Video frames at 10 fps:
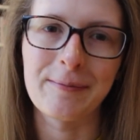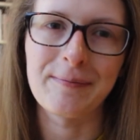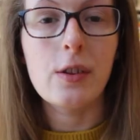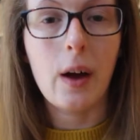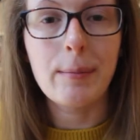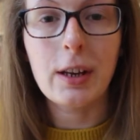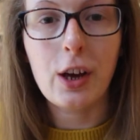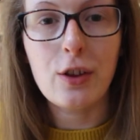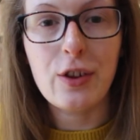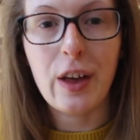So I'm gonna
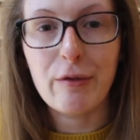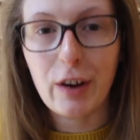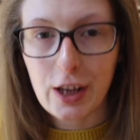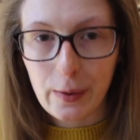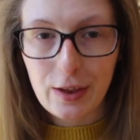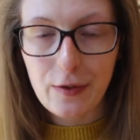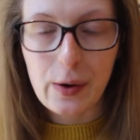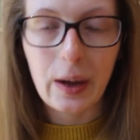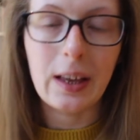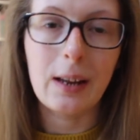go do that radio
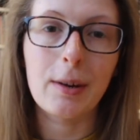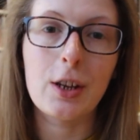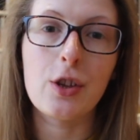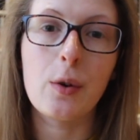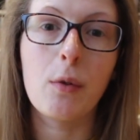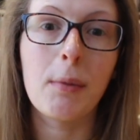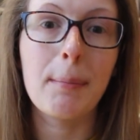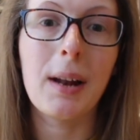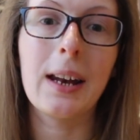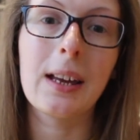interview, and then I'm gonna do all my
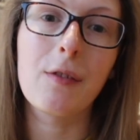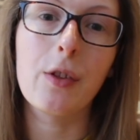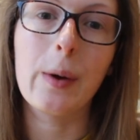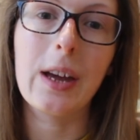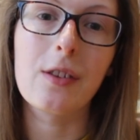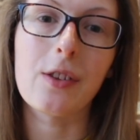planning for the week.